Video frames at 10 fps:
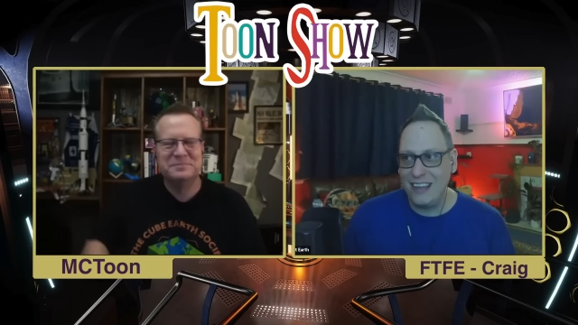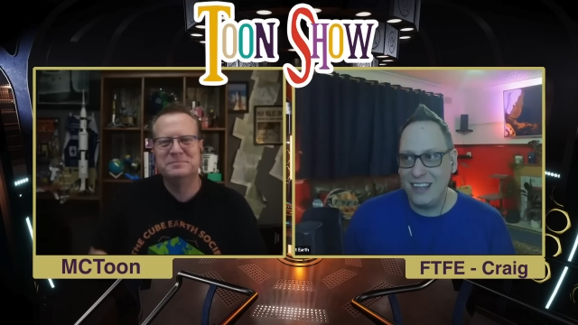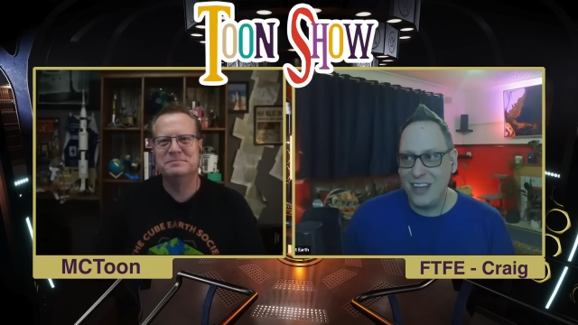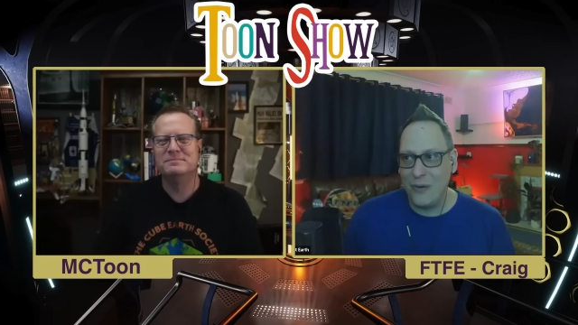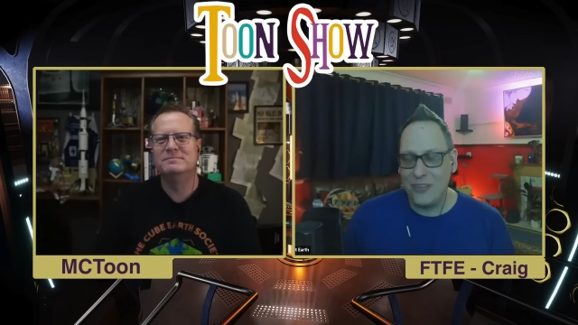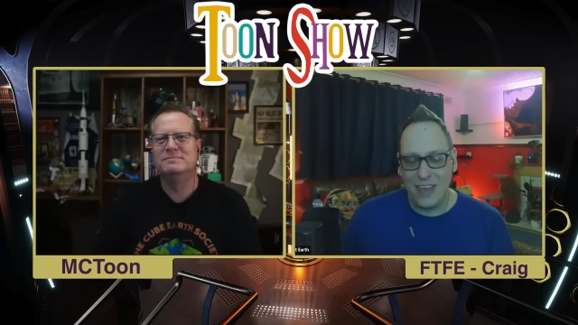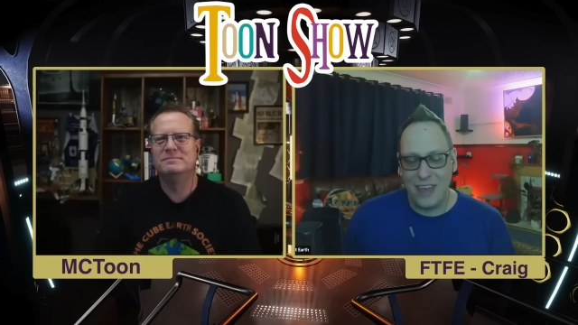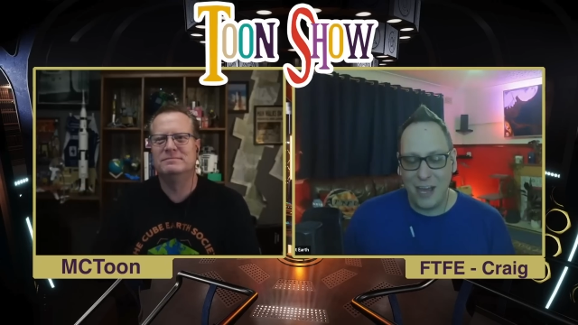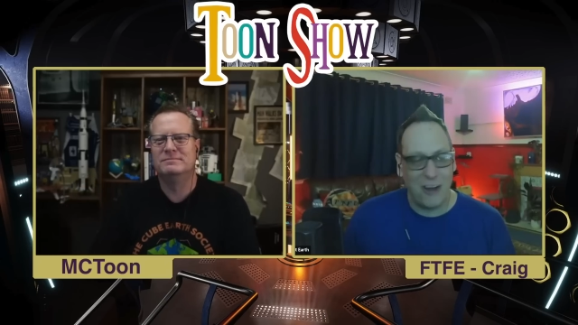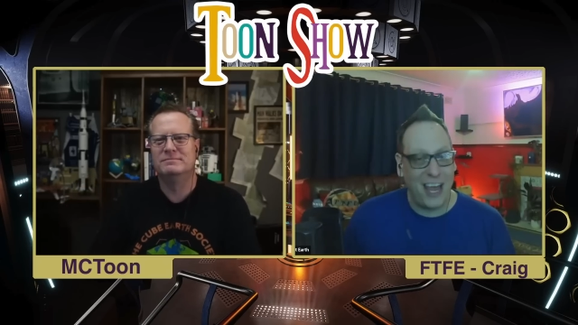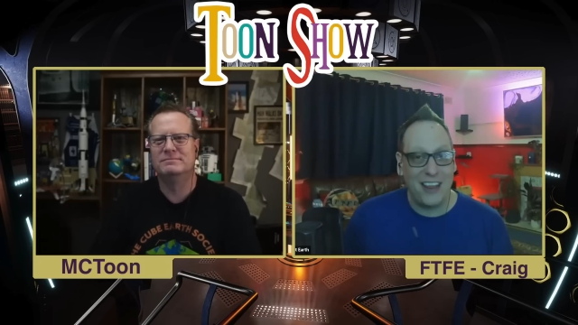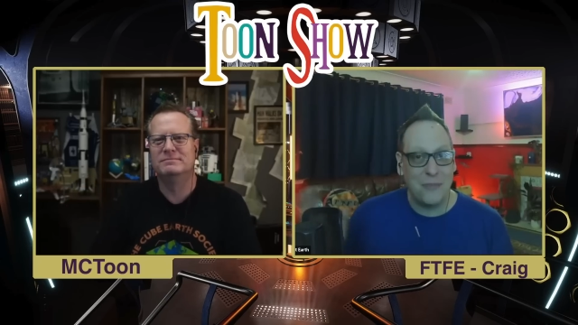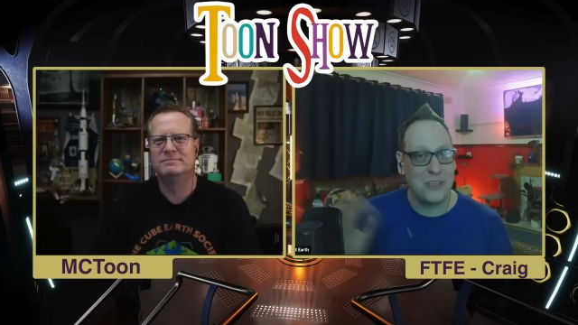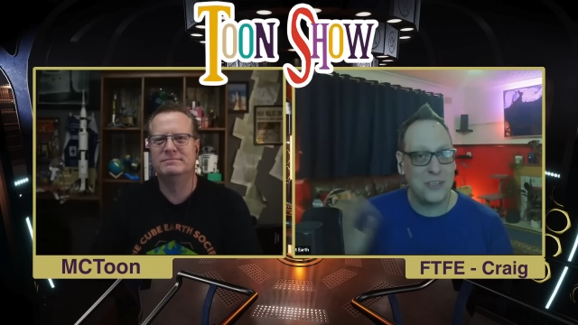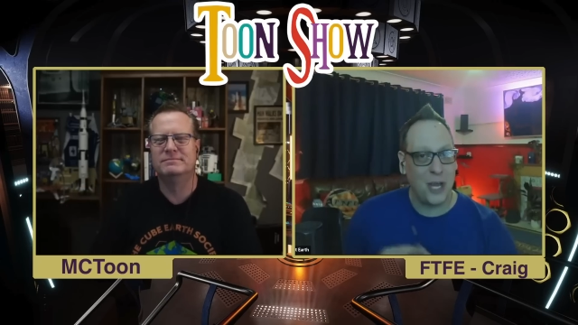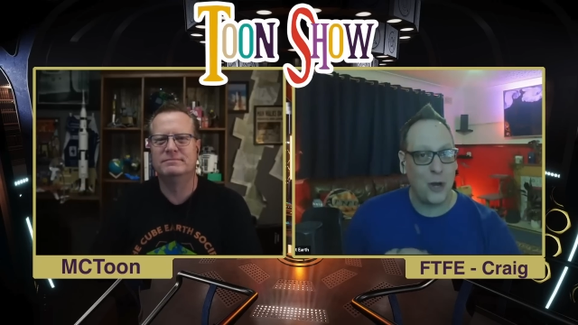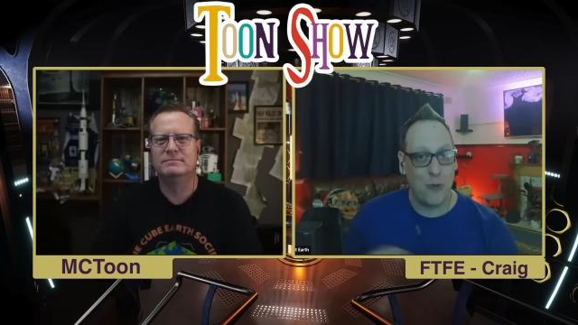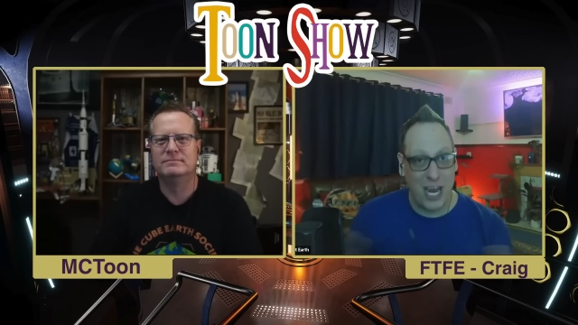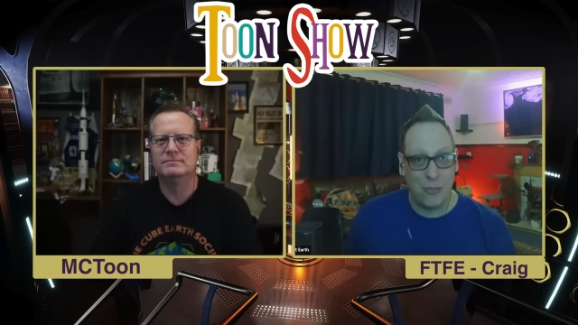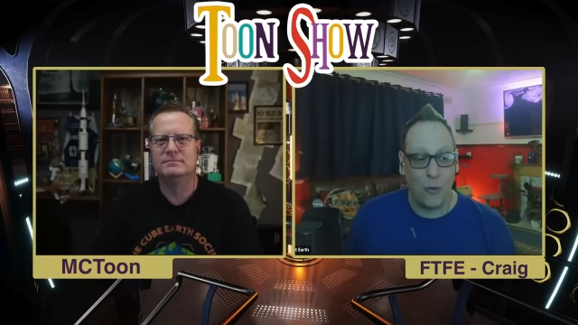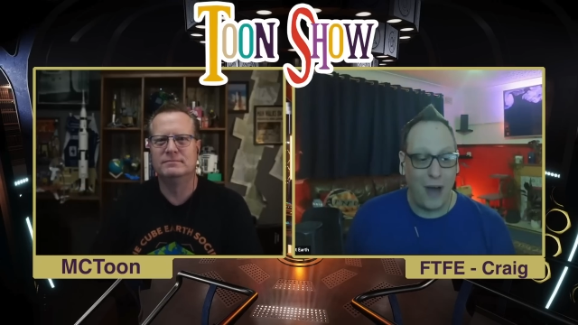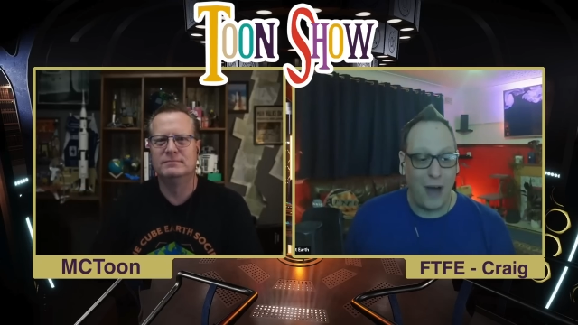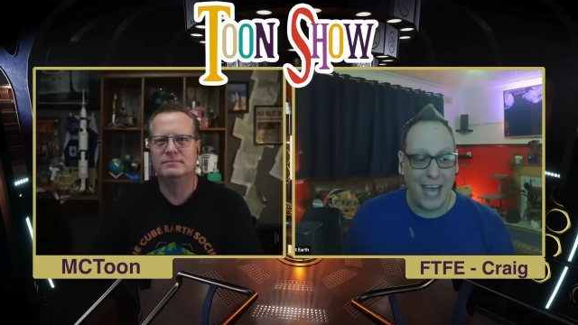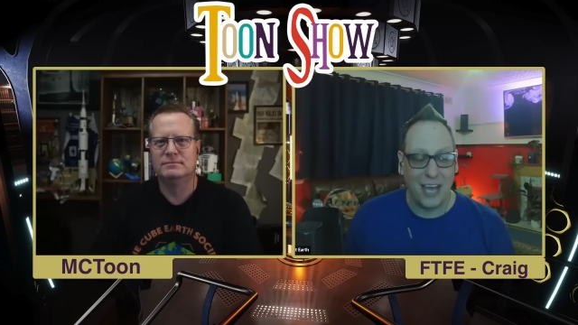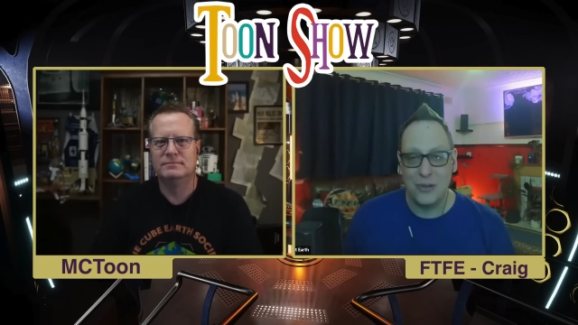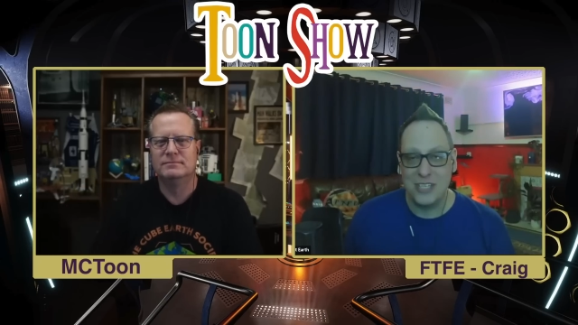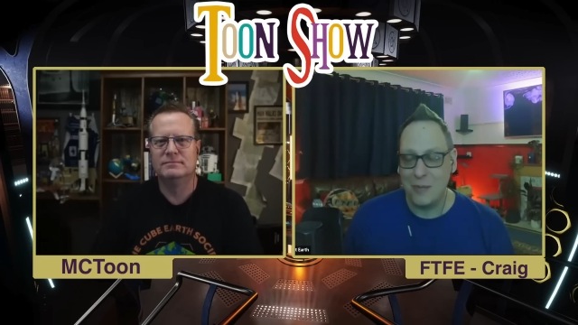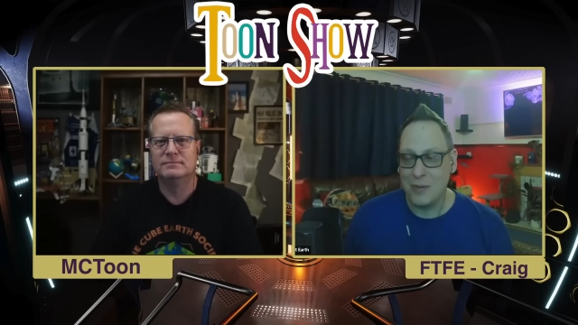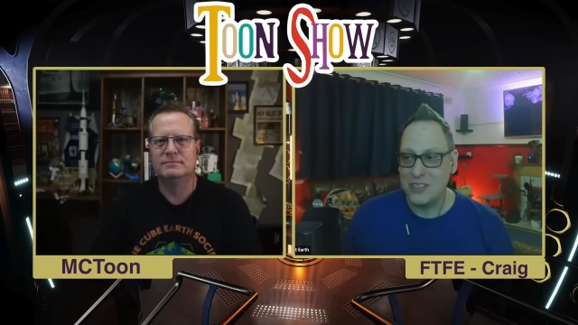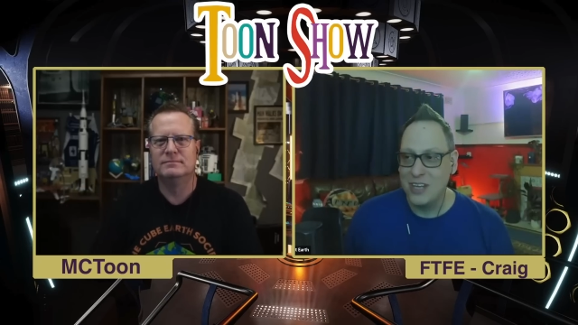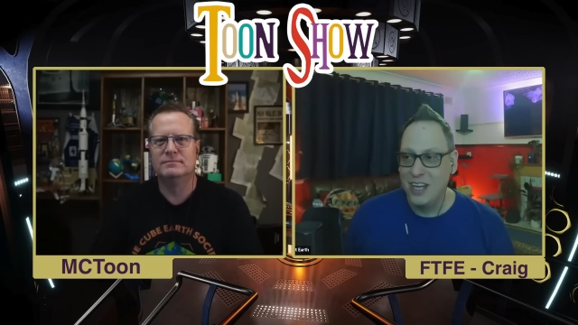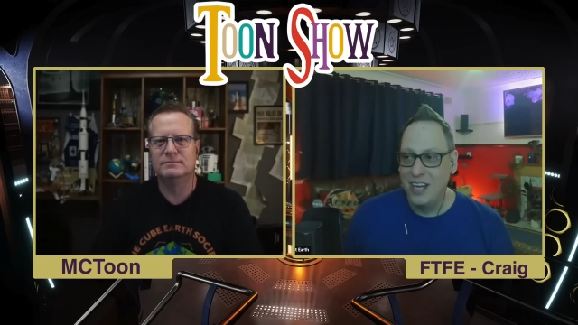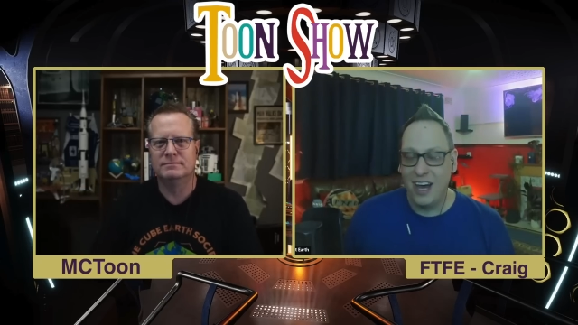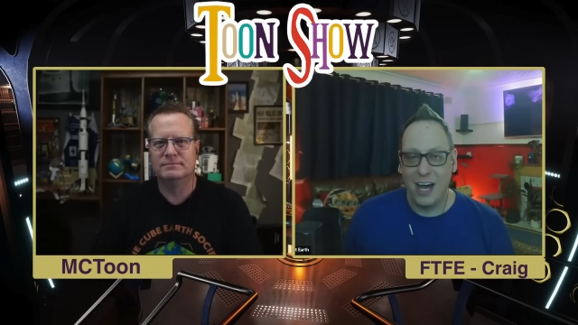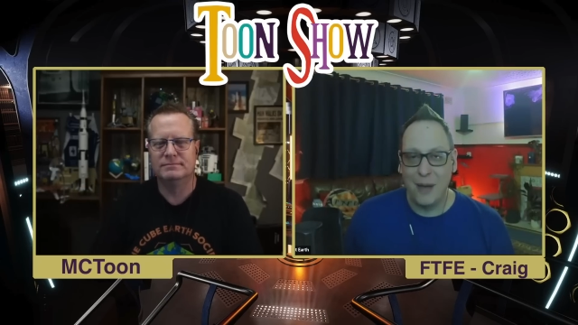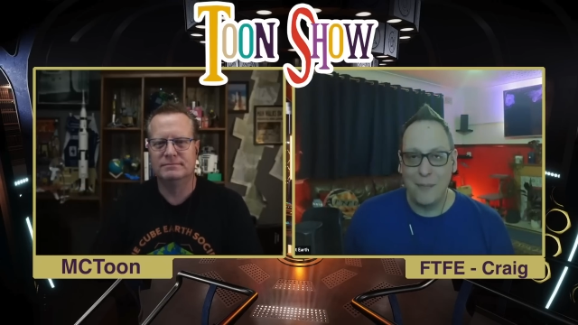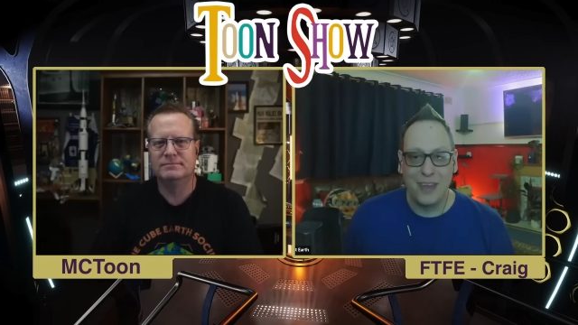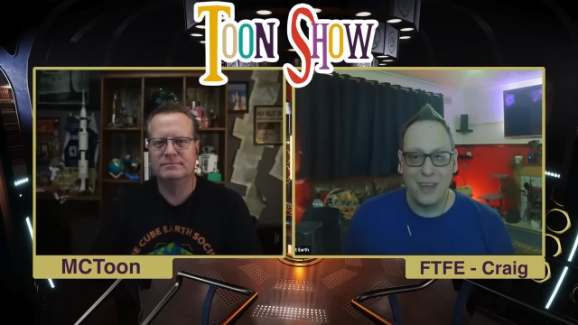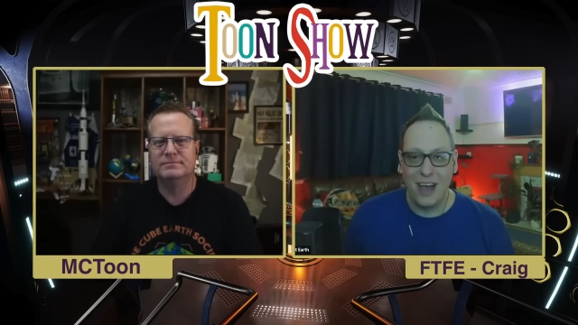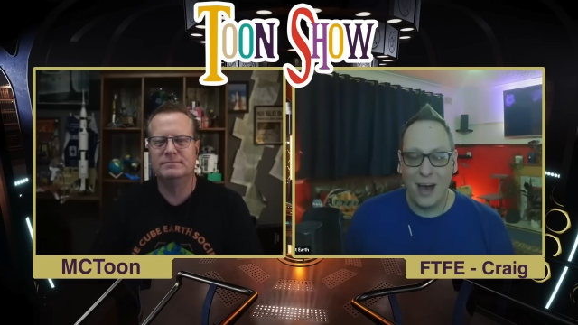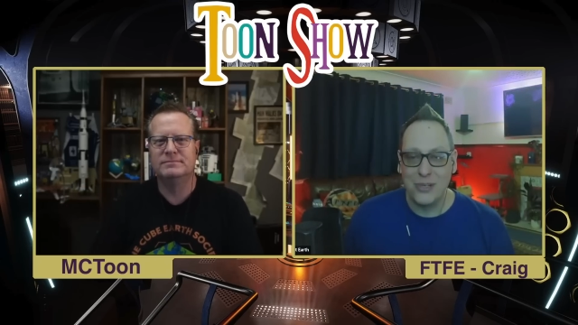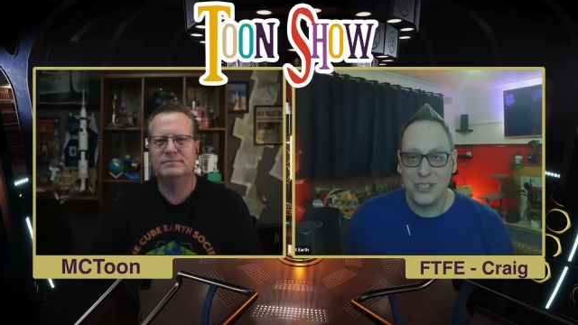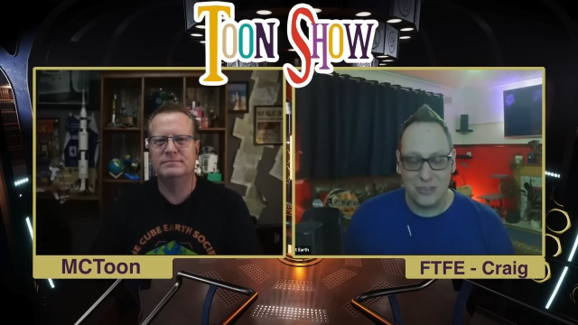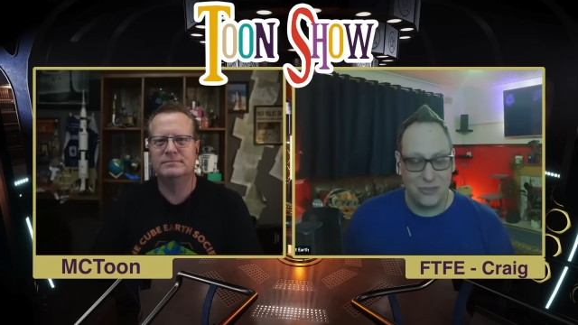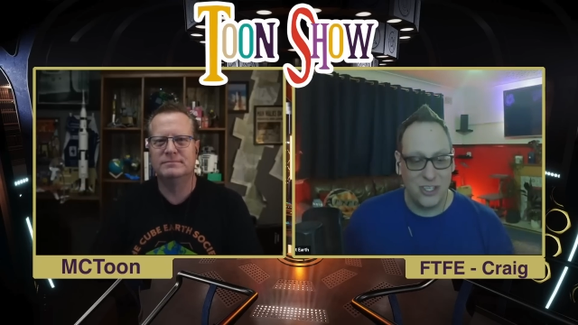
Speaker 1: you know they create the most incredible echo chambers. Um, I was